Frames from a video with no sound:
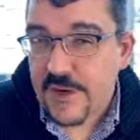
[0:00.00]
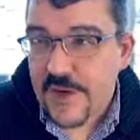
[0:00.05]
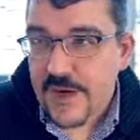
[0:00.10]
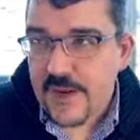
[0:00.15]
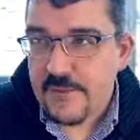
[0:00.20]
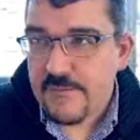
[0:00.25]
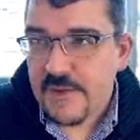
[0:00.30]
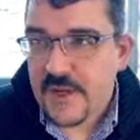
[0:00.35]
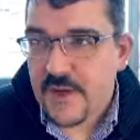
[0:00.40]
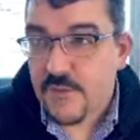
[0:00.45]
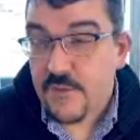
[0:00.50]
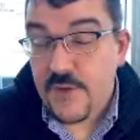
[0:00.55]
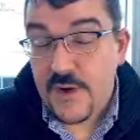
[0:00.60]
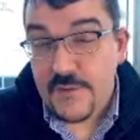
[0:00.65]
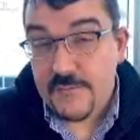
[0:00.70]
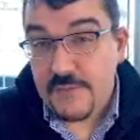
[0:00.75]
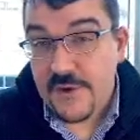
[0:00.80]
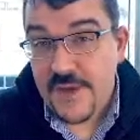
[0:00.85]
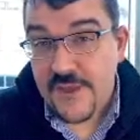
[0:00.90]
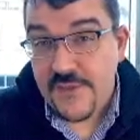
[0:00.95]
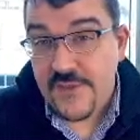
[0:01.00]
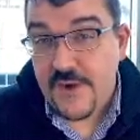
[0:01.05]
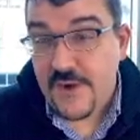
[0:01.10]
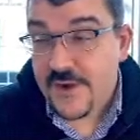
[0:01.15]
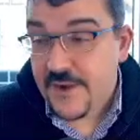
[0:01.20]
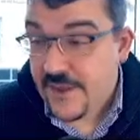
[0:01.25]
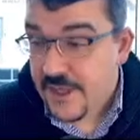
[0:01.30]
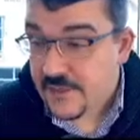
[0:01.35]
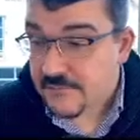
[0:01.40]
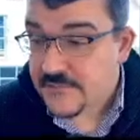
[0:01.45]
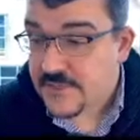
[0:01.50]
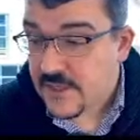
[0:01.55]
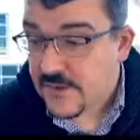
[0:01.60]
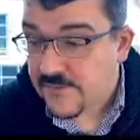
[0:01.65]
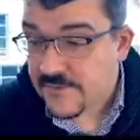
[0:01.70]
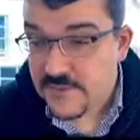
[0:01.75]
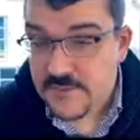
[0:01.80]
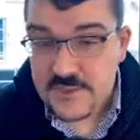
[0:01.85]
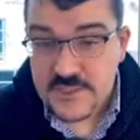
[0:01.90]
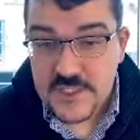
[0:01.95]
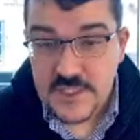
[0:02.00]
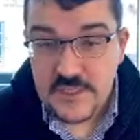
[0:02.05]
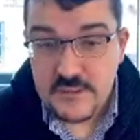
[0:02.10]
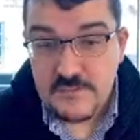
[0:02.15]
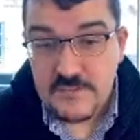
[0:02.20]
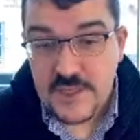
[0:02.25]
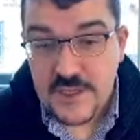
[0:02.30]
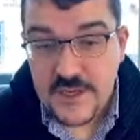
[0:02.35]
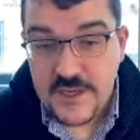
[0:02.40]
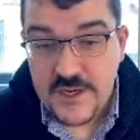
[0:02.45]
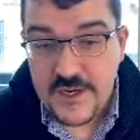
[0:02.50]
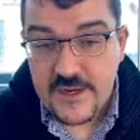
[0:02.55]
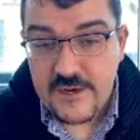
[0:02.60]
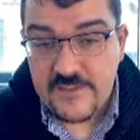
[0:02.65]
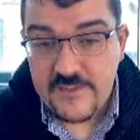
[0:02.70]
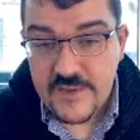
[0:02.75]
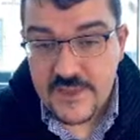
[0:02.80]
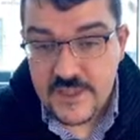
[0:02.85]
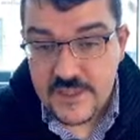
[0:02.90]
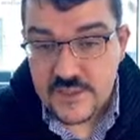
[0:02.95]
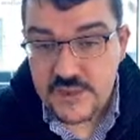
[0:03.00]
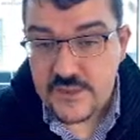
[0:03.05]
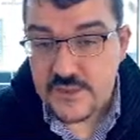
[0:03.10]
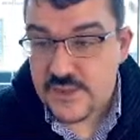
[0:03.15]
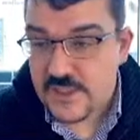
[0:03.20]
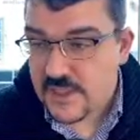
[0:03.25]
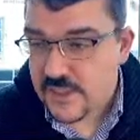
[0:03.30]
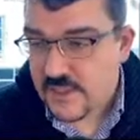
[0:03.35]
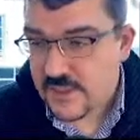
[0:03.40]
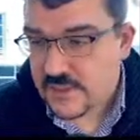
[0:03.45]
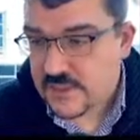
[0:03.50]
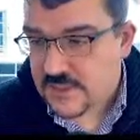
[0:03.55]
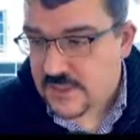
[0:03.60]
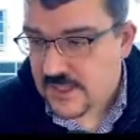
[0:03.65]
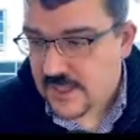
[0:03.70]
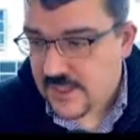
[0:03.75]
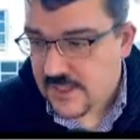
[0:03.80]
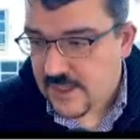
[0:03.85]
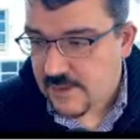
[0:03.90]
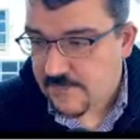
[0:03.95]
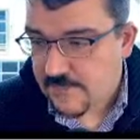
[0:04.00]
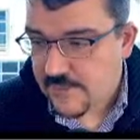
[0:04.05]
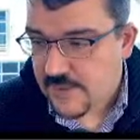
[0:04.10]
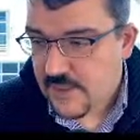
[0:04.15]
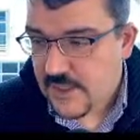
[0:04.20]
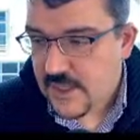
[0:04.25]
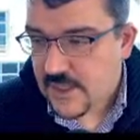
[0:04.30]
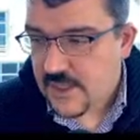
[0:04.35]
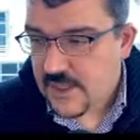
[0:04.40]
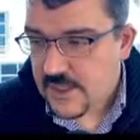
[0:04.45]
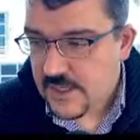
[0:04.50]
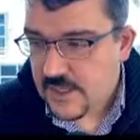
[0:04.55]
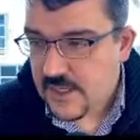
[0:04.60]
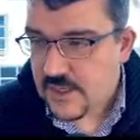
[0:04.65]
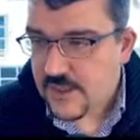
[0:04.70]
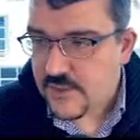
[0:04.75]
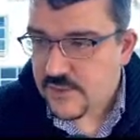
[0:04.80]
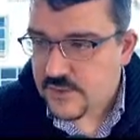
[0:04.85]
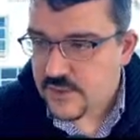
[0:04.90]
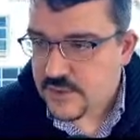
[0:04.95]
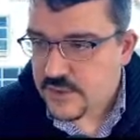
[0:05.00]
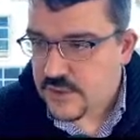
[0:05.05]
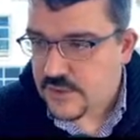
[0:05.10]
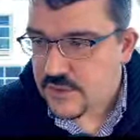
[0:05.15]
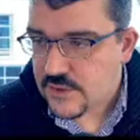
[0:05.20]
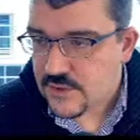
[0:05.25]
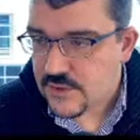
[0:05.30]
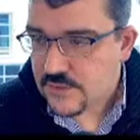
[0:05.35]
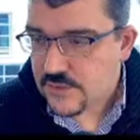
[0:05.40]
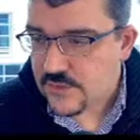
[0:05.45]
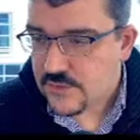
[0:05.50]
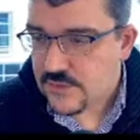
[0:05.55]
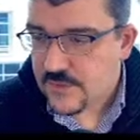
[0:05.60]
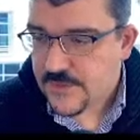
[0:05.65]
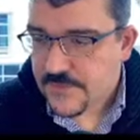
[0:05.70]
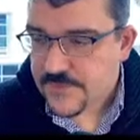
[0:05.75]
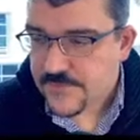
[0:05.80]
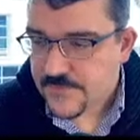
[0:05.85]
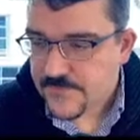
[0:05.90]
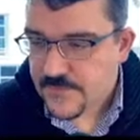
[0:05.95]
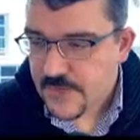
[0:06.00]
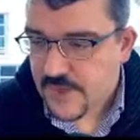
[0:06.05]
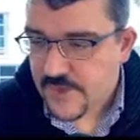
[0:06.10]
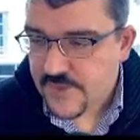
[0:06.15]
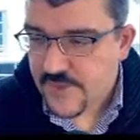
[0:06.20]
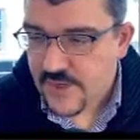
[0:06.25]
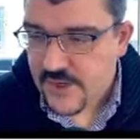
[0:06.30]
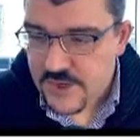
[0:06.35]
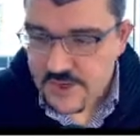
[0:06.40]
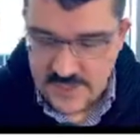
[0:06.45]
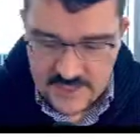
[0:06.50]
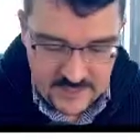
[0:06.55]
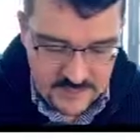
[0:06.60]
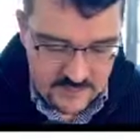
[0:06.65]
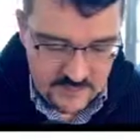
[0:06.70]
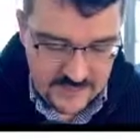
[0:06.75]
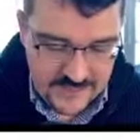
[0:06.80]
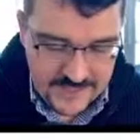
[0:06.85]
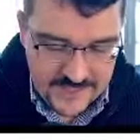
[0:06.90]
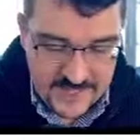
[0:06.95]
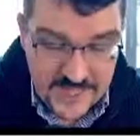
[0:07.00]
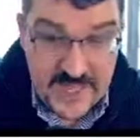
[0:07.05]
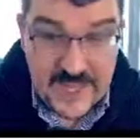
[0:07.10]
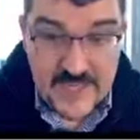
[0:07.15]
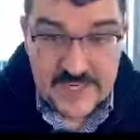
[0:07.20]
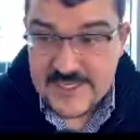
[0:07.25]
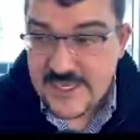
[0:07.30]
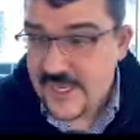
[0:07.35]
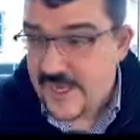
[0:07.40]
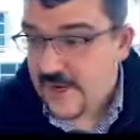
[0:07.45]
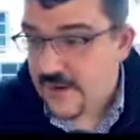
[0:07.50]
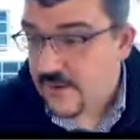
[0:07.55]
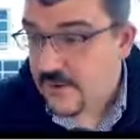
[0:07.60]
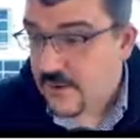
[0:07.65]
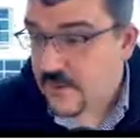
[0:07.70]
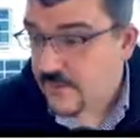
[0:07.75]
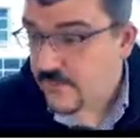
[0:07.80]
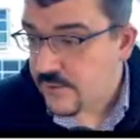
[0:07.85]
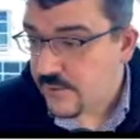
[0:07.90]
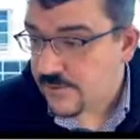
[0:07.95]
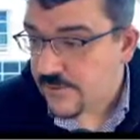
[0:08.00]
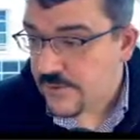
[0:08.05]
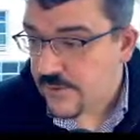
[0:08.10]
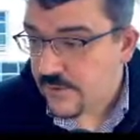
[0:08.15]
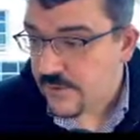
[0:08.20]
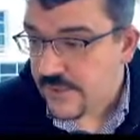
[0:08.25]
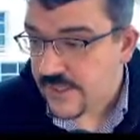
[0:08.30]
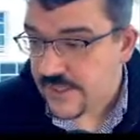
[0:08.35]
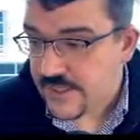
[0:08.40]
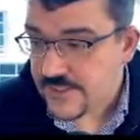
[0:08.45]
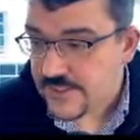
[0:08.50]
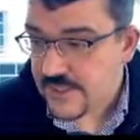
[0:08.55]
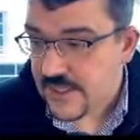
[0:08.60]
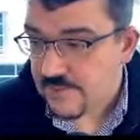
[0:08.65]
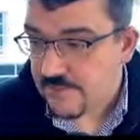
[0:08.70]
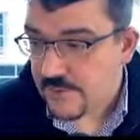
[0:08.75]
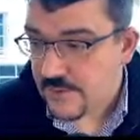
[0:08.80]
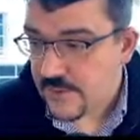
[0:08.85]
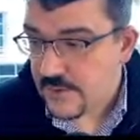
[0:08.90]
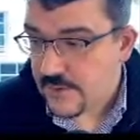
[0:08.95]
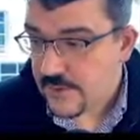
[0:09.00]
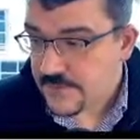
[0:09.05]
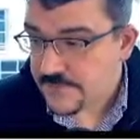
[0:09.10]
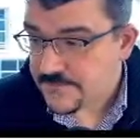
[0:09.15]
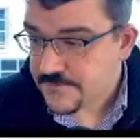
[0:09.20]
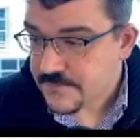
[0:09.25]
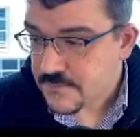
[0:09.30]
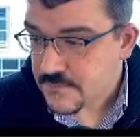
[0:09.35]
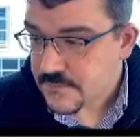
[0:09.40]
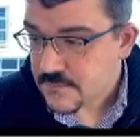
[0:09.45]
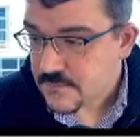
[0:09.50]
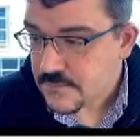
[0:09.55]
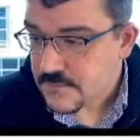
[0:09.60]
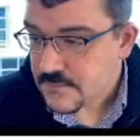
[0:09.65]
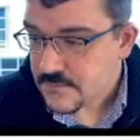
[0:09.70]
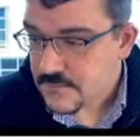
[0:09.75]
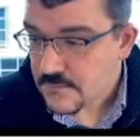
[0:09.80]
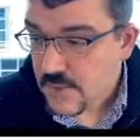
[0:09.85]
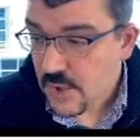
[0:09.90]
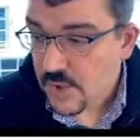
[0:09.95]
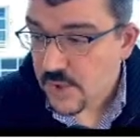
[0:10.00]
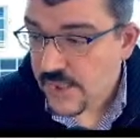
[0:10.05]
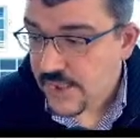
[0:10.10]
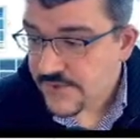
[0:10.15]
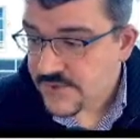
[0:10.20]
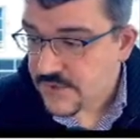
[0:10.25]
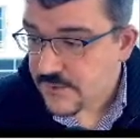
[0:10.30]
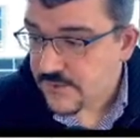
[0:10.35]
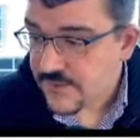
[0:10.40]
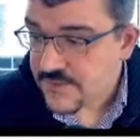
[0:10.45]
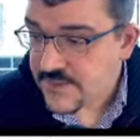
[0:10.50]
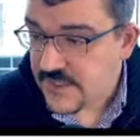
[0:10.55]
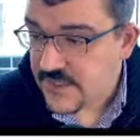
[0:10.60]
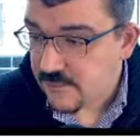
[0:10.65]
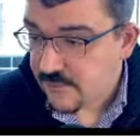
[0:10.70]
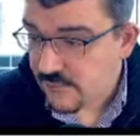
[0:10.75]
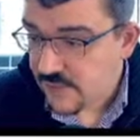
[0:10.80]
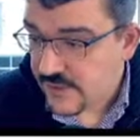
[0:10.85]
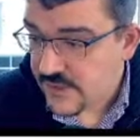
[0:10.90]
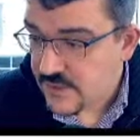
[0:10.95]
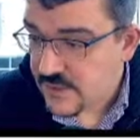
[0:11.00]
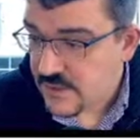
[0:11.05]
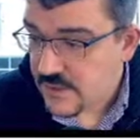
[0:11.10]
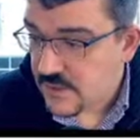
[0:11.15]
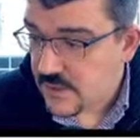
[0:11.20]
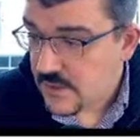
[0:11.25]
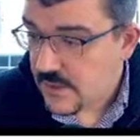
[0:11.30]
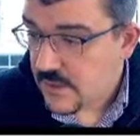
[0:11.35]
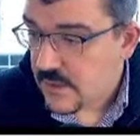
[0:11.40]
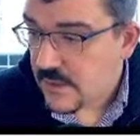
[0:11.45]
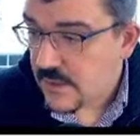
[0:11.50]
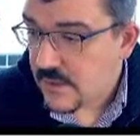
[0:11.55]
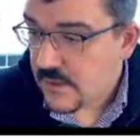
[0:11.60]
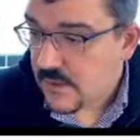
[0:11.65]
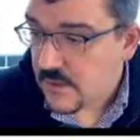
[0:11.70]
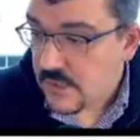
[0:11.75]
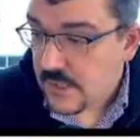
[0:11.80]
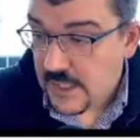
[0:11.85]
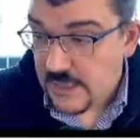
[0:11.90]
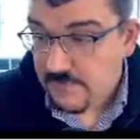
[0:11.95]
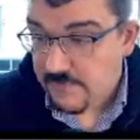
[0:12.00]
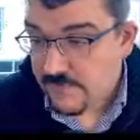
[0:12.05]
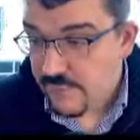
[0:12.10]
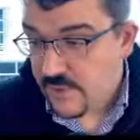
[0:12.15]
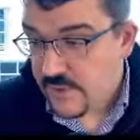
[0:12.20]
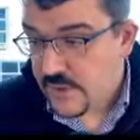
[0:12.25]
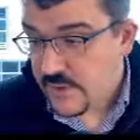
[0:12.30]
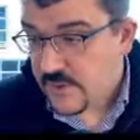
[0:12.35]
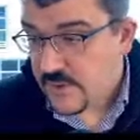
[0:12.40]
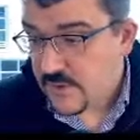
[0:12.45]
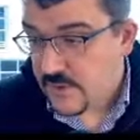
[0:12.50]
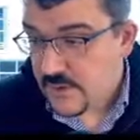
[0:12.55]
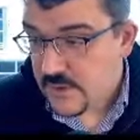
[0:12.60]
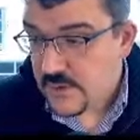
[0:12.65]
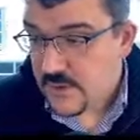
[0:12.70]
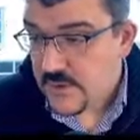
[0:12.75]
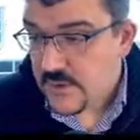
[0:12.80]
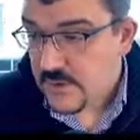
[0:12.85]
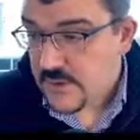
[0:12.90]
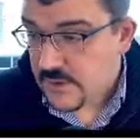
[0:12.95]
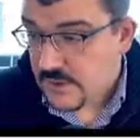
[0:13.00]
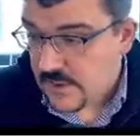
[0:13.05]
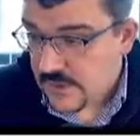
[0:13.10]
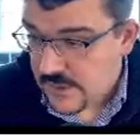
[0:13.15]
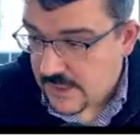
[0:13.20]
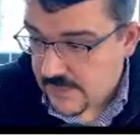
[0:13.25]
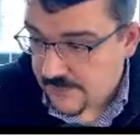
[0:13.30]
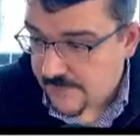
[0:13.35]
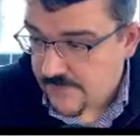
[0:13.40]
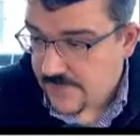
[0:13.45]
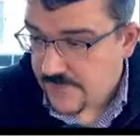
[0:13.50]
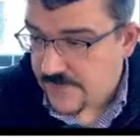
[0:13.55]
I mean, what Python names have you seen me kind of literally type into Thonny here? Like atan would be one example. Okay, so we've seen print, input, yup.